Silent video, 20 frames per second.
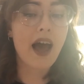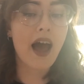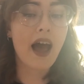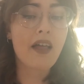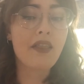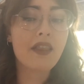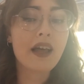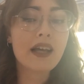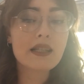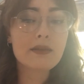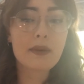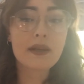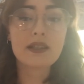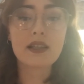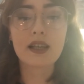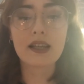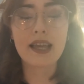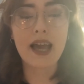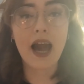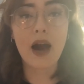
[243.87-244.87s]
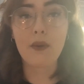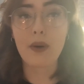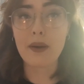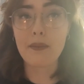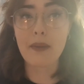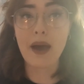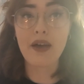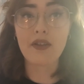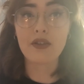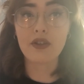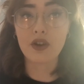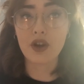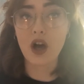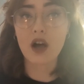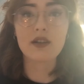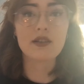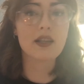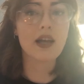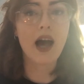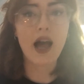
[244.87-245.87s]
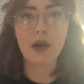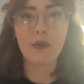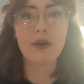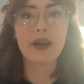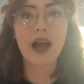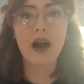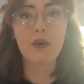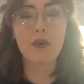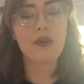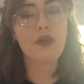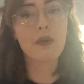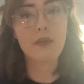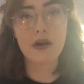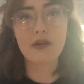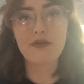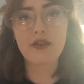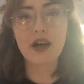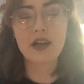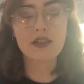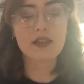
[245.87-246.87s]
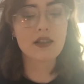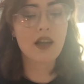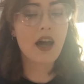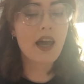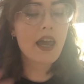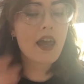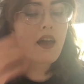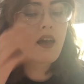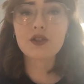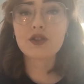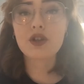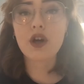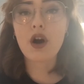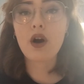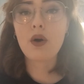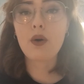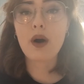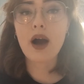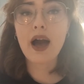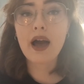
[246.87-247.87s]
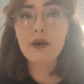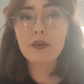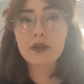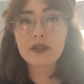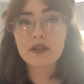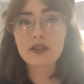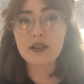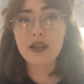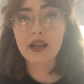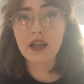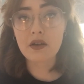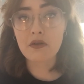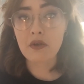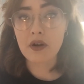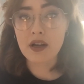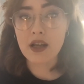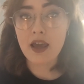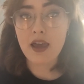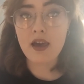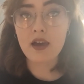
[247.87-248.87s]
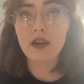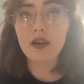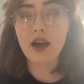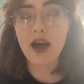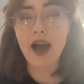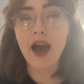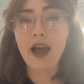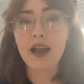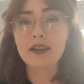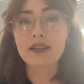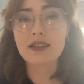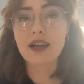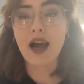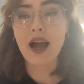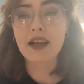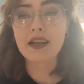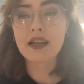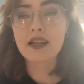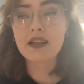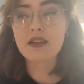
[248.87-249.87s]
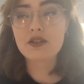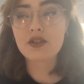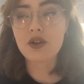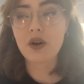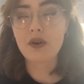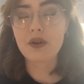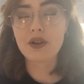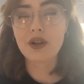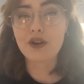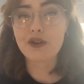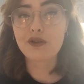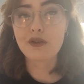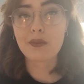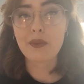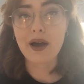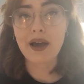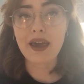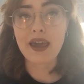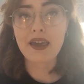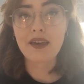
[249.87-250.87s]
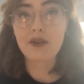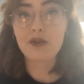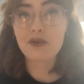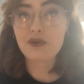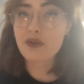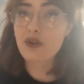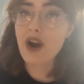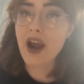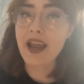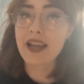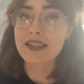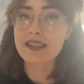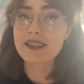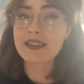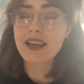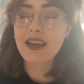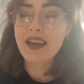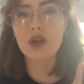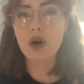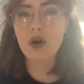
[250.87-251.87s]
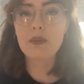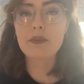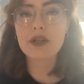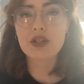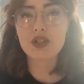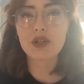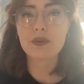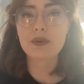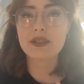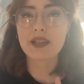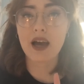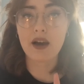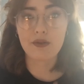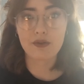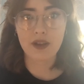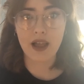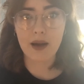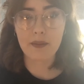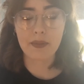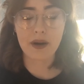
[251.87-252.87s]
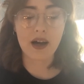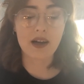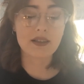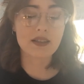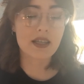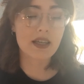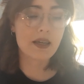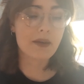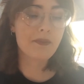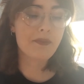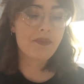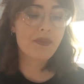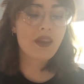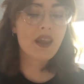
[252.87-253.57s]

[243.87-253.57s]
And that's basically how I met the girls that I went out with on my first night. So I was getting ready and I needed to go and look for my friend. She told me she was at a flat party.